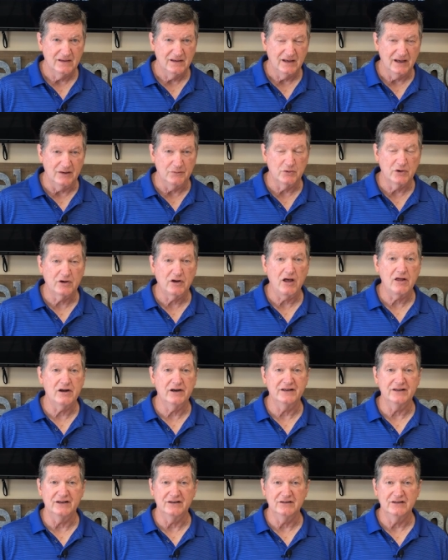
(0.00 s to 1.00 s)
And we're
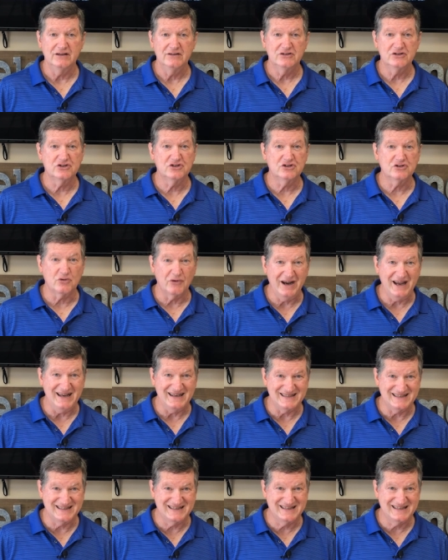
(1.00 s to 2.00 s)
calling it
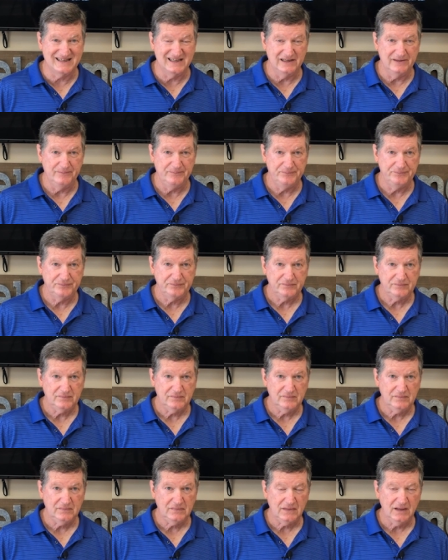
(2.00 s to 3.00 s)
stress.
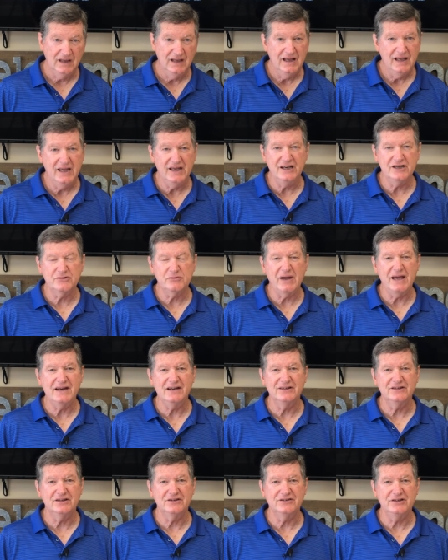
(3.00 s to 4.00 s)
And he's writing
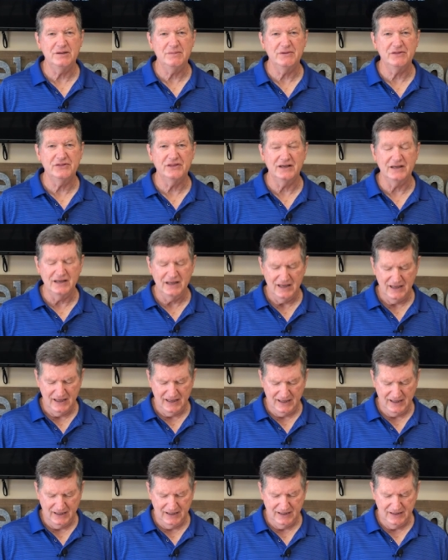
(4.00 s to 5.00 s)
to Timothy
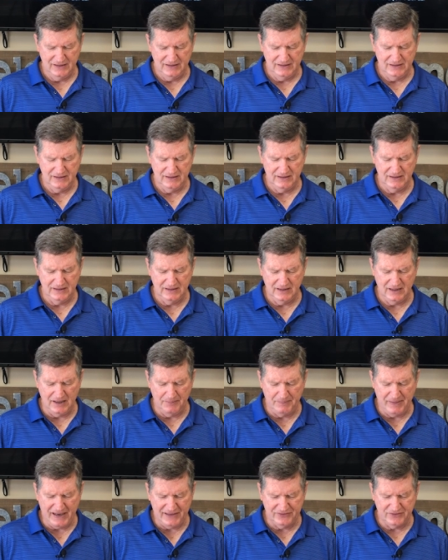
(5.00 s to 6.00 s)

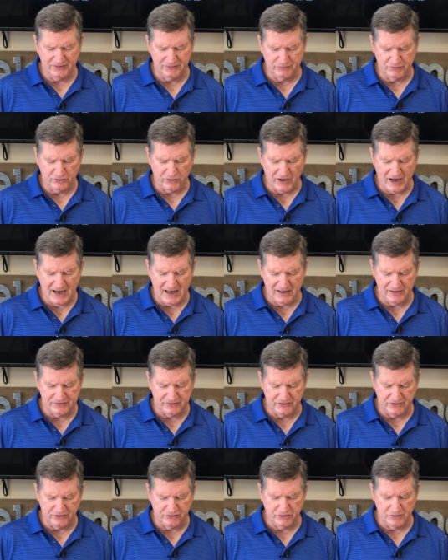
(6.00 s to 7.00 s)
about the trials
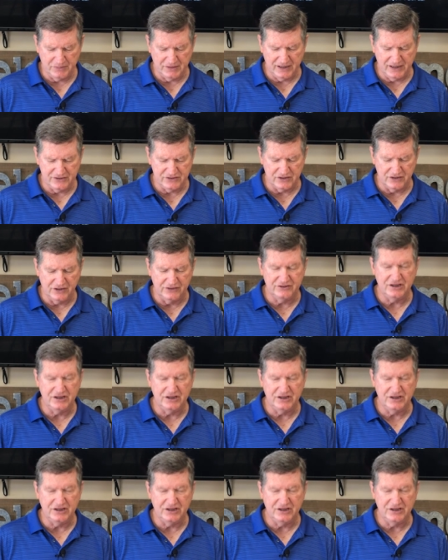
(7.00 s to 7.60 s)
and the tribulations.